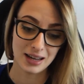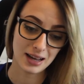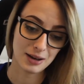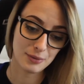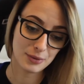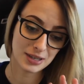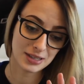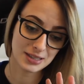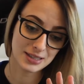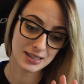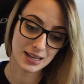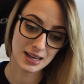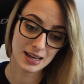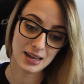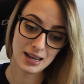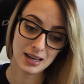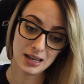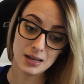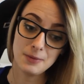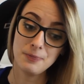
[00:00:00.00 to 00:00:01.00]
I want to
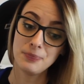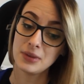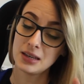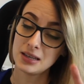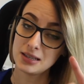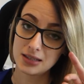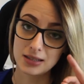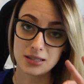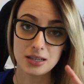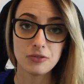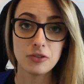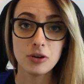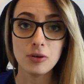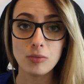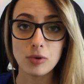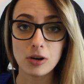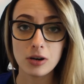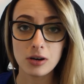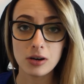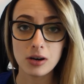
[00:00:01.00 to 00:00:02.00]
say Civil
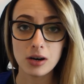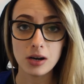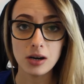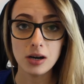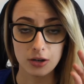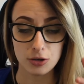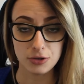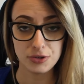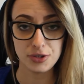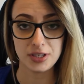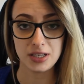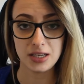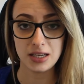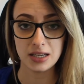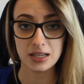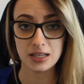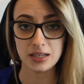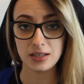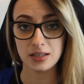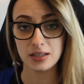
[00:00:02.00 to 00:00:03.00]
War, go see
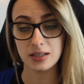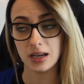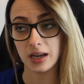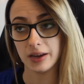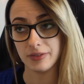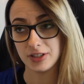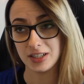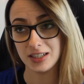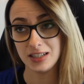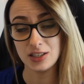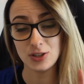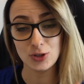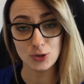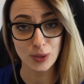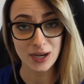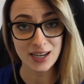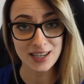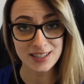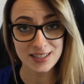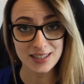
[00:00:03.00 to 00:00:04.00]
it. I've seen it
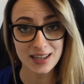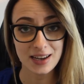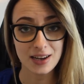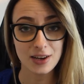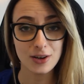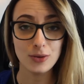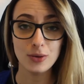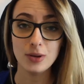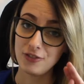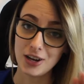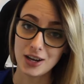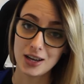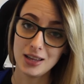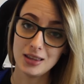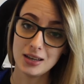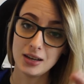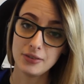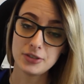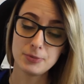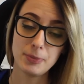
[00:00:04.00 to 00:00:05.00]
twice now. Fucking
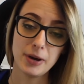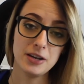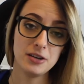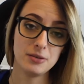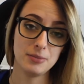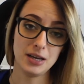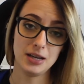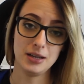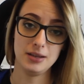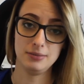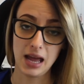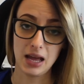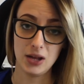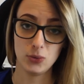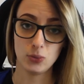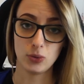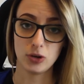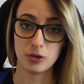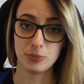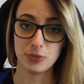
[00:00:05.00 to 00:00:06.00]
love Spider-Man
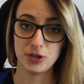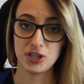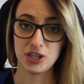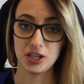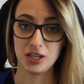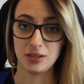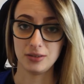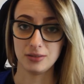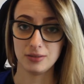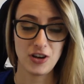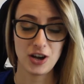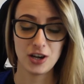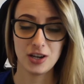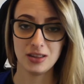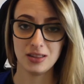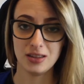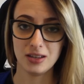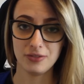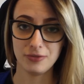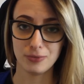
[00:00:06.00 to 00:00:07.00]
and War Machine.
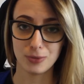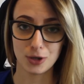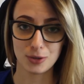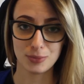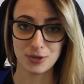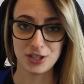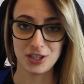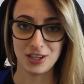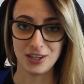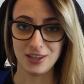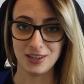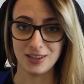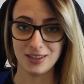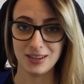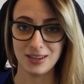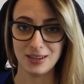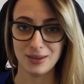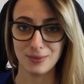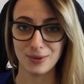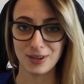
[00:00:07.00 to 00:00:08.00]
Fucking love War Machine.
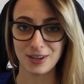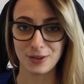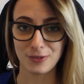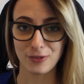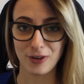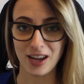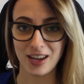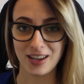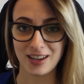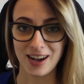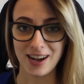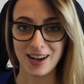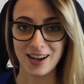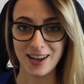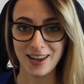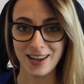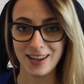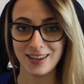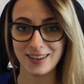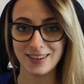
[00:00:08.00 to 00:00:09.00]
What a great
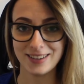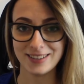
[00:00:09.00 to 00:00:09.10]
guy.